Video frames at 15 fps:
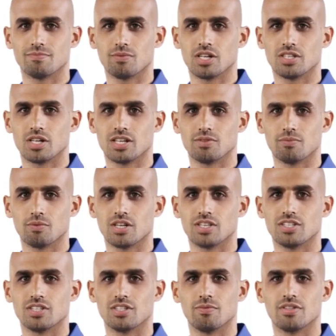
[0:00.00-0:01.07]
Another
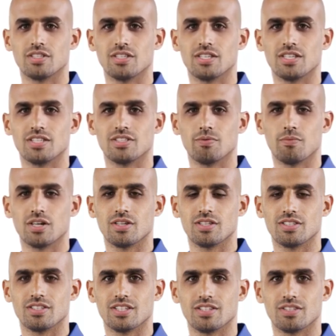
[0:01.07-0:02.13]
major difference is
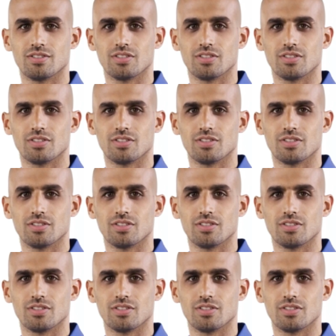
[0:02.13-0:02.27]
simplicity.